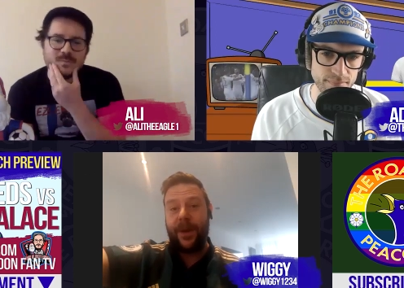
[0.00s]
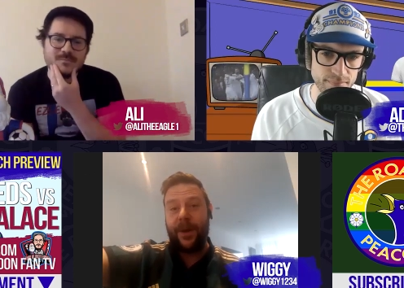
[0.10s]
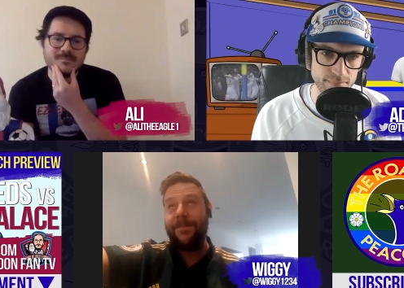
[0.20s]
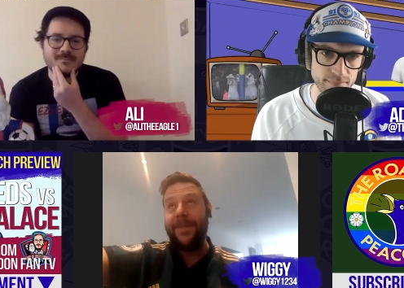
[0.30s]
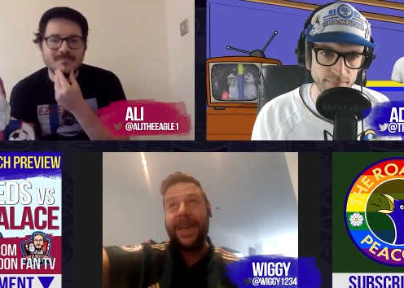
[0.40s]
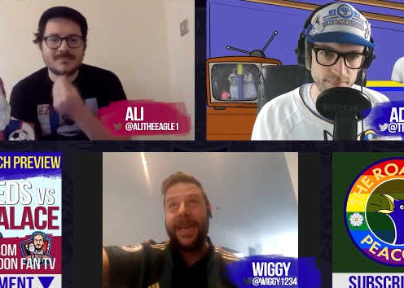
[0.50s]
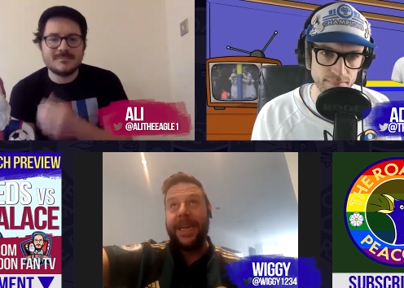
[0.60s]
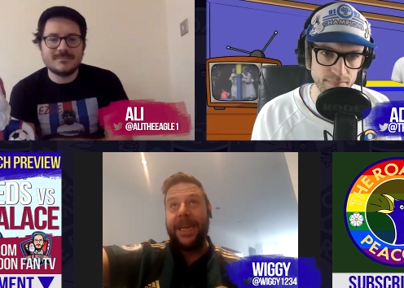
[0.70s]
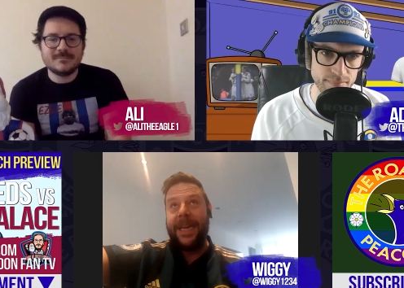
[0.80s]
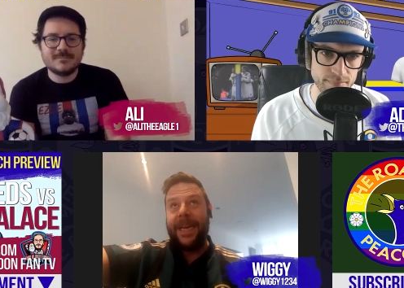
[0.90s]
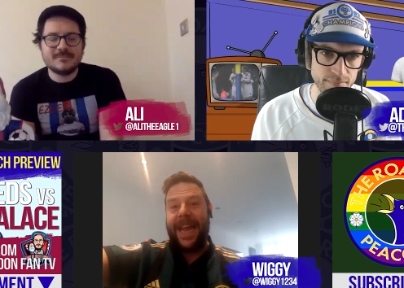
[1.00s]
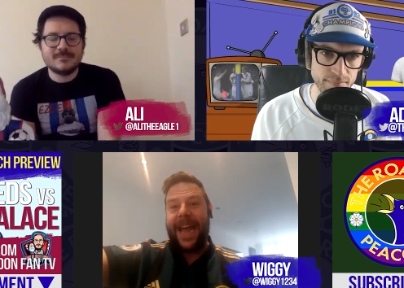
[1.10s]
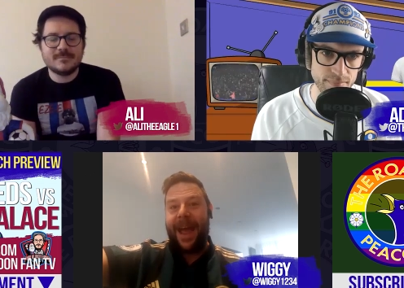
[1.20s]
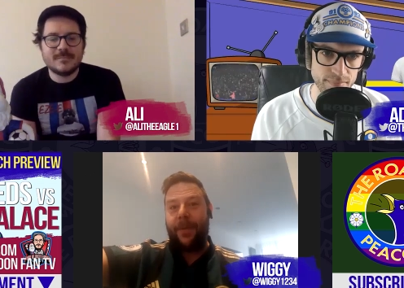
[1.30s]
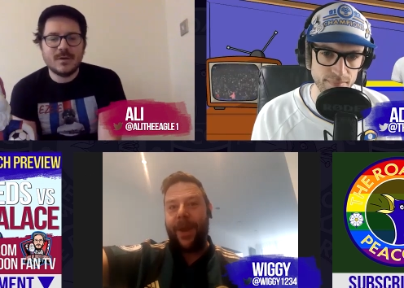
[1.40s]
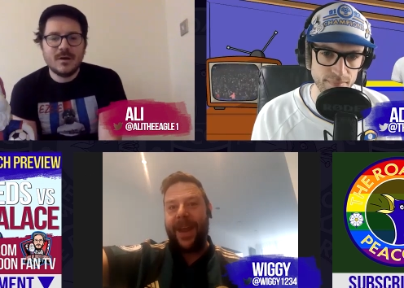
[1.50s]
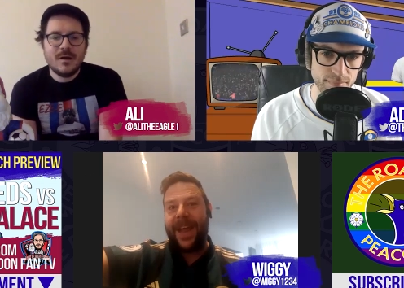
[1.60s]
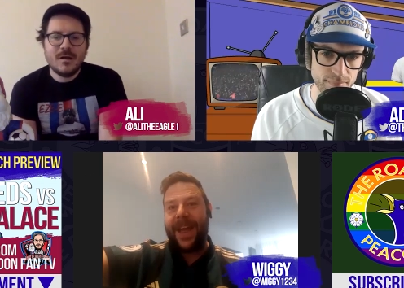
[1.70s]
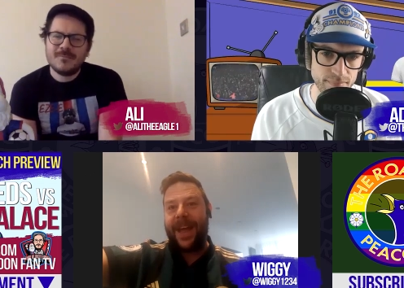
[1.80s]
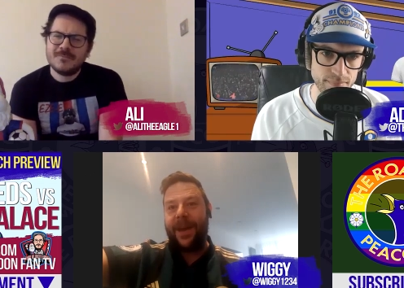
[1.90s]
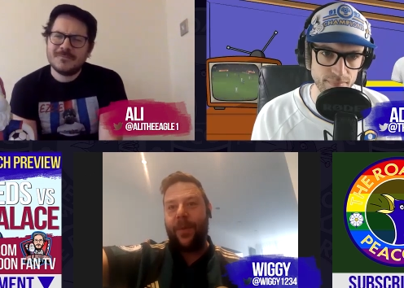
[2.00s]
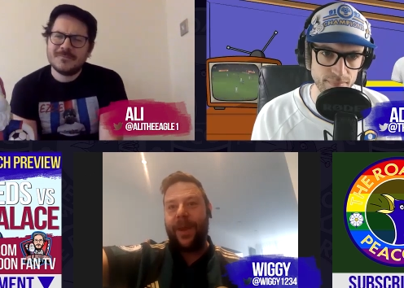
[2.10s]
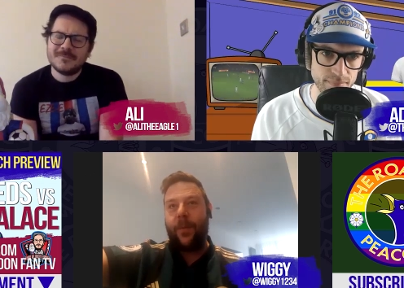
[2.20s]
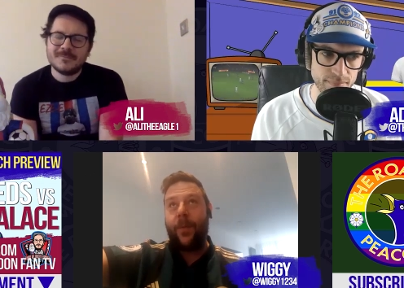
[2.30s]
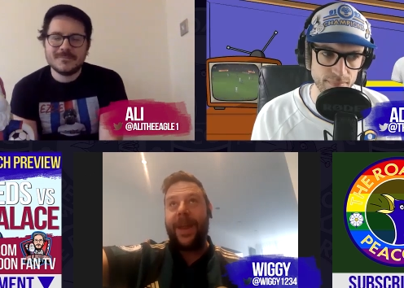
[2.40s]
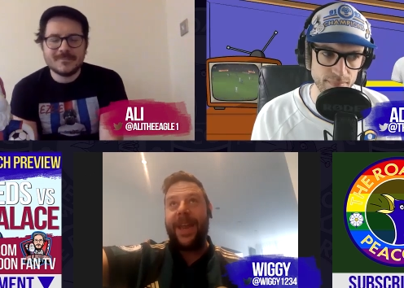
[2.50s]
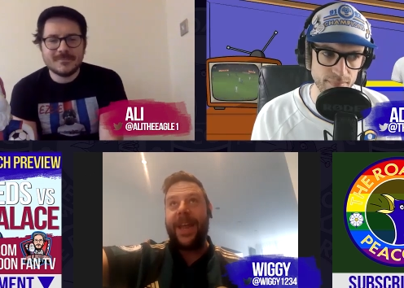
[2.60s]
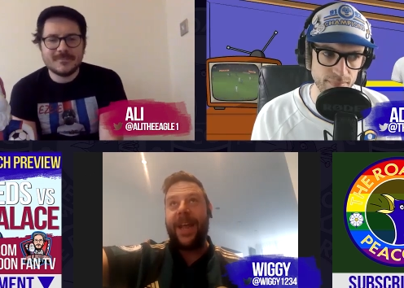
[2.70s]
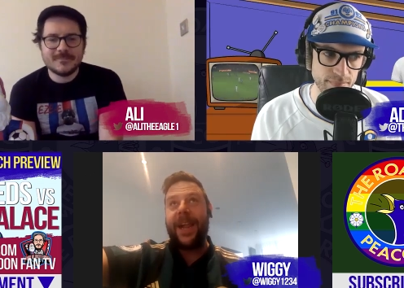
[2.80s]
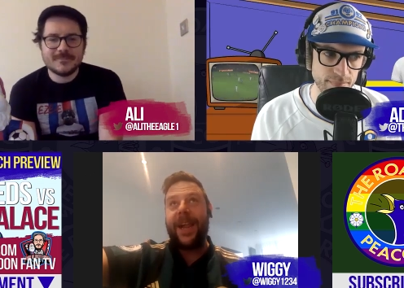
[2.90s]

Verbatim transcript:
Speaker 1: But yeah, we uh, we we.